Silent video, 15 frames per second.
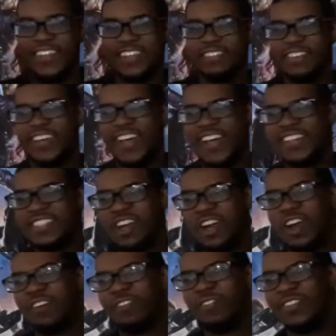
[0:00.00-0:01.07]
we kind of
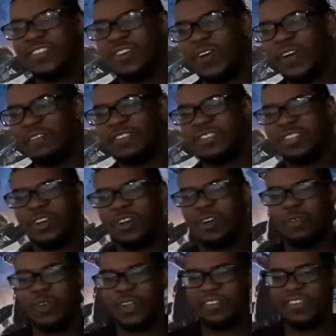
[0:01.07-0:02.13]
started off this whole
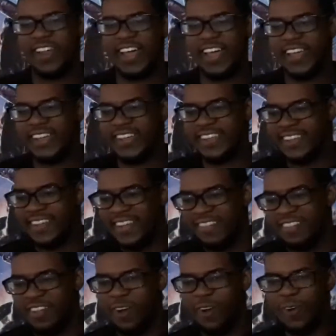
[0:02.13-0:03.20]
episode with like
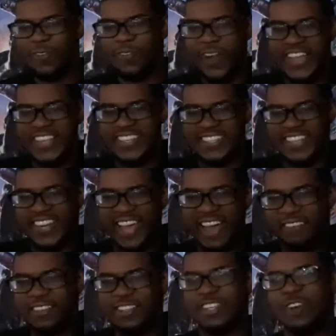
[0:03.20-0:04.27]
the whole racing that
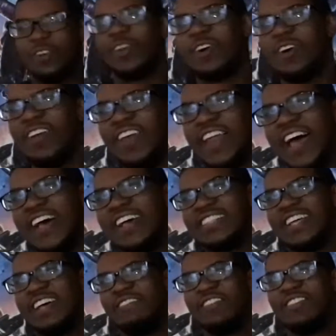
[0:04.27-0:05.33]
was going on last
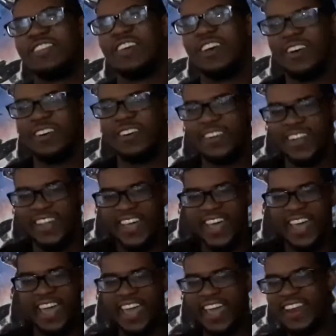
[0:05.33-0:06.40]
episode,
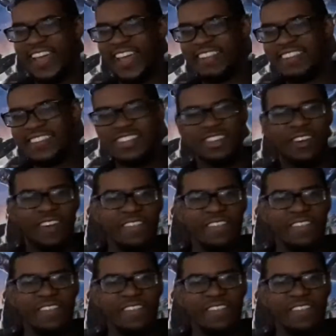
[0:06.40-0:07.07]
and like just the